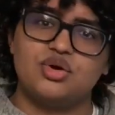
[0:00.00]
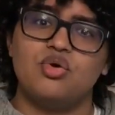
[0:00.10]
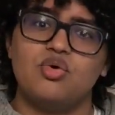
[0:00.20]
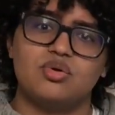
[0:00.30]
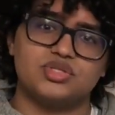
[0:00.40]

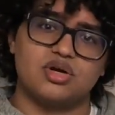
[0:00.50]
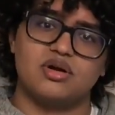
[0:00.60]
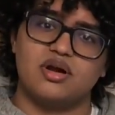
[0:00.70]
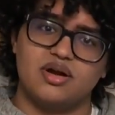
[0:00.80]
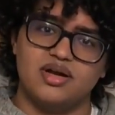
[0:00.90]
2
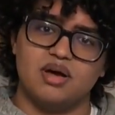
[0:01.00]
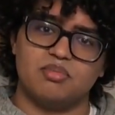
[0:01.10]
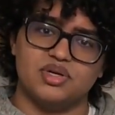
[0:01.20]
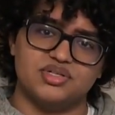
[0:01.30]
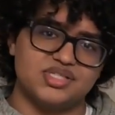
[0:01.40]
ternary
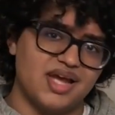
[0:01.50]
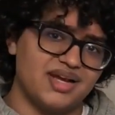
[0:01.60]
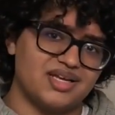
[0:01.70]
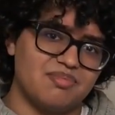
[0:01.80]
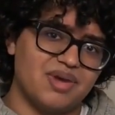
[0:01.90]
numbers
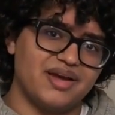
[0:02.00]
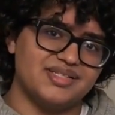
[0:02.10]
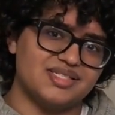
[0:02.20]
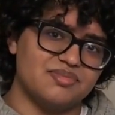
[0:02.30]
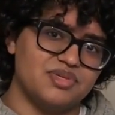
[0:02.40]
and
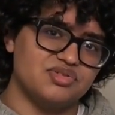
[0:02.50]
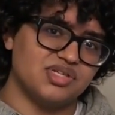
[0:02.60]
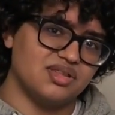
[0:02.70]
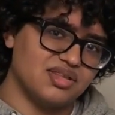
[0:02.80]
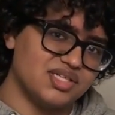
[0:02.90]
combines them
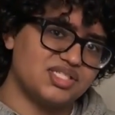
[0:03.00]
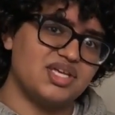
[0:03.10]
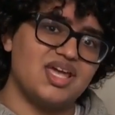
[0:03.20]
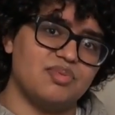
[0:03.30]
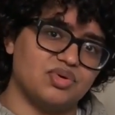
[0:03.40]
using this
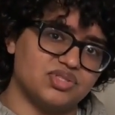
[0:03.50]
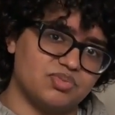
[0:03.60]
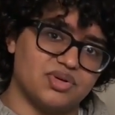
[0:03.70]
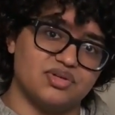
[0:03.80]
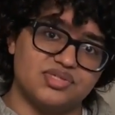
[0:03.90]
table
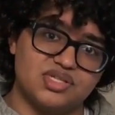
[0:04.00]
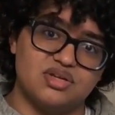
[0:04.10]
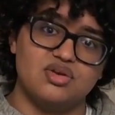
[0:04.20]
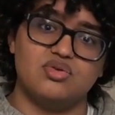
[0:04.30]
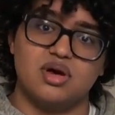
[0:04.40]
to produce
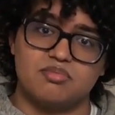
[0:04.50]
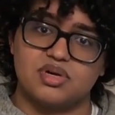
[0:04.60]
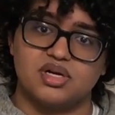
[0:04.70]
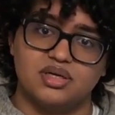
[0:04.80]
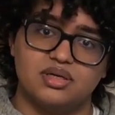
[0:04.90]
a new number.